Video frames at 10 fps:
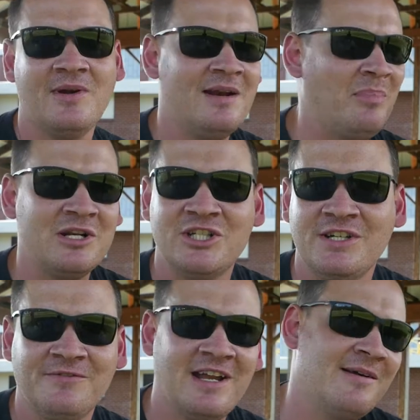I had a bunch of
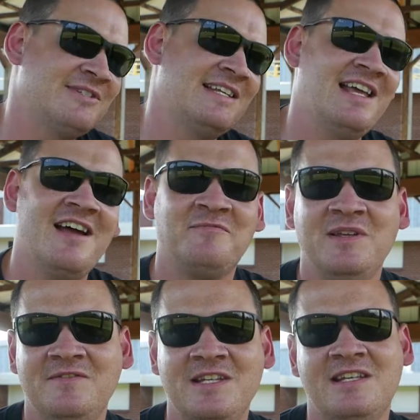different cameras. I had the
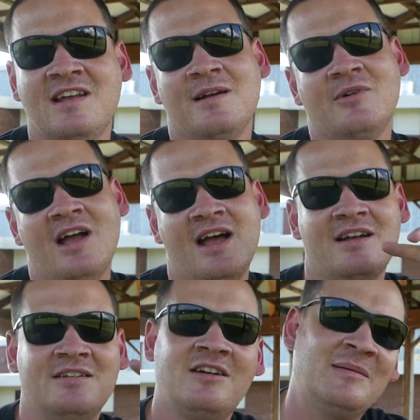FPV camera, I
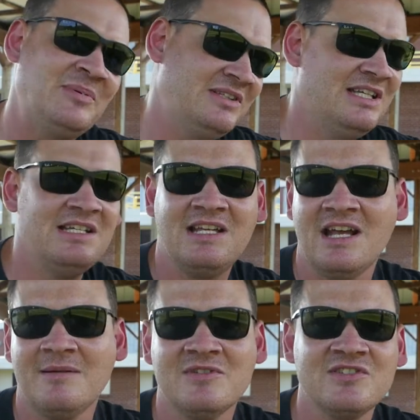had a couple Yi
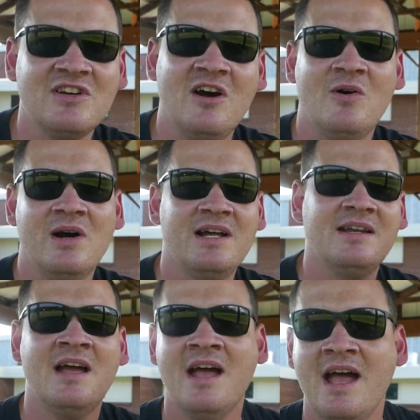cameras going,
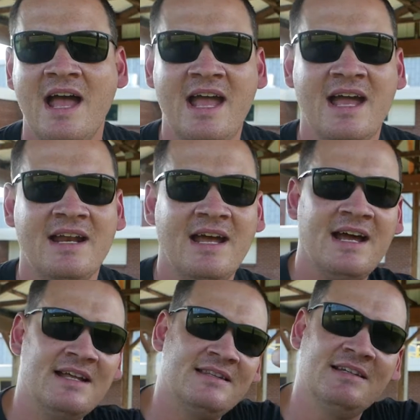and I
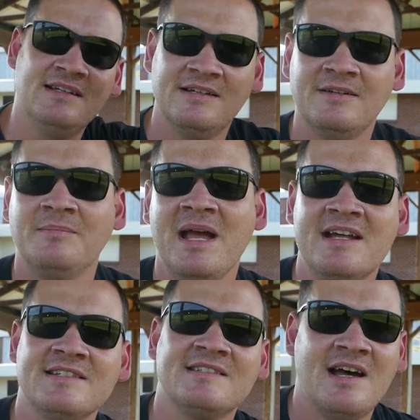had the
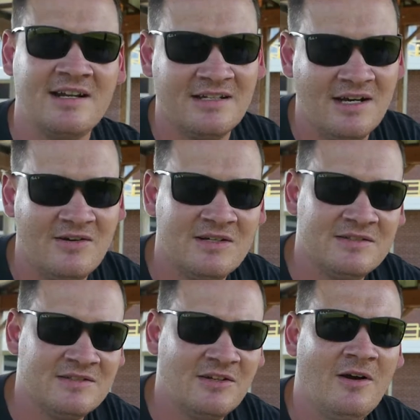Panasonic
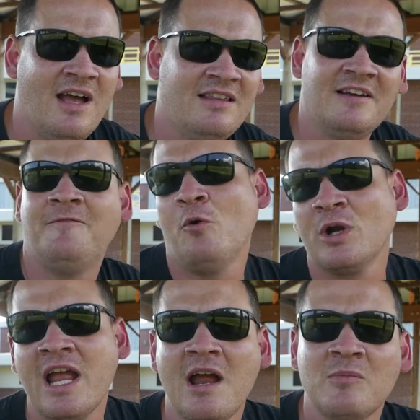going. So I had like 4
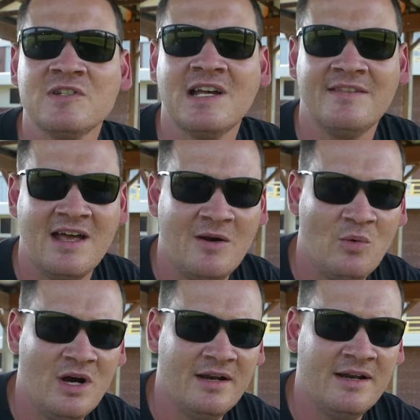cameras on that
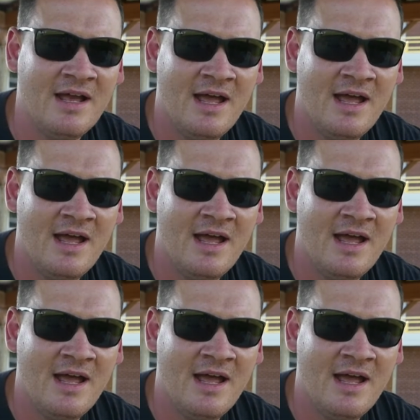one.